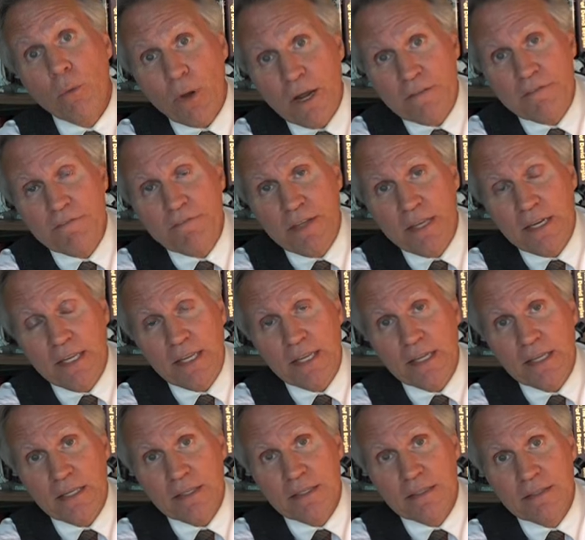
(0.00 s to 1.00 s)
I fit
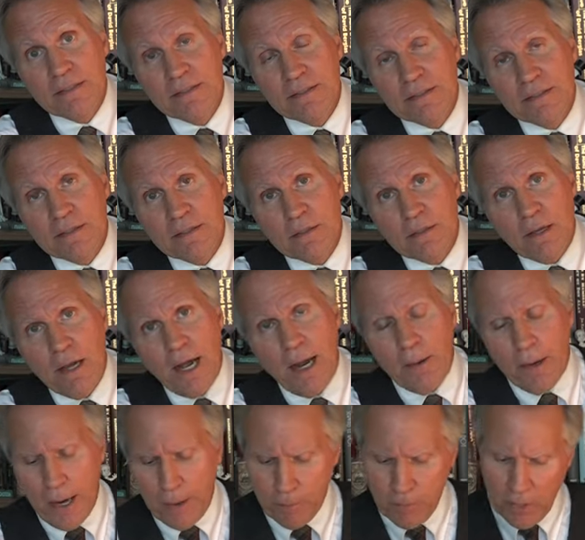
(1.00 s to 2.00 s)
in? I,
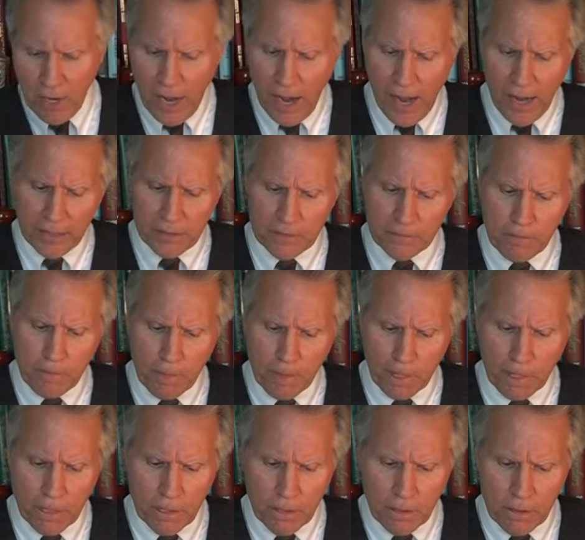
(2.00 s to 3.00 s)
I'm not
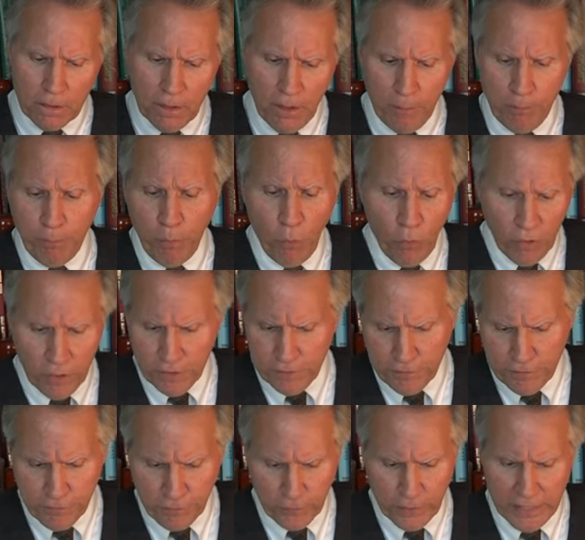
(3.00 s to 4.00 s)
a born
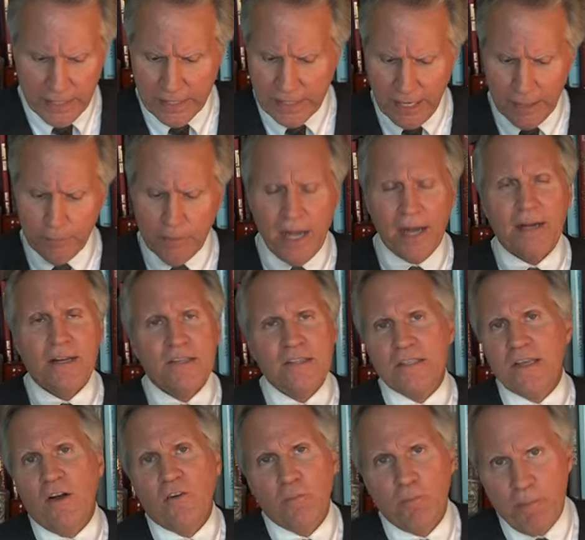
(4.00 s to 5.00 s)
freak. I'm not a
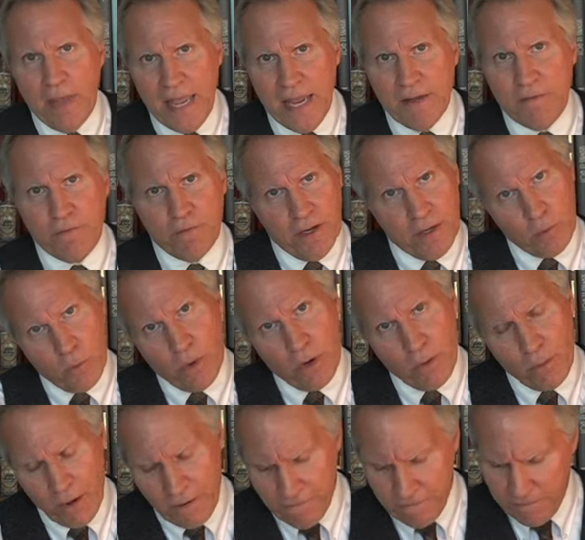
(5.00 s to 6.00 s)
self made freak. Where
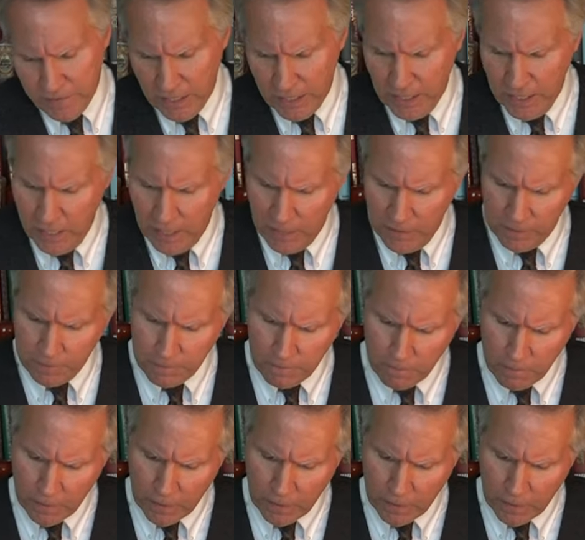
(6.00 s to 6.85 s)
do I fit in?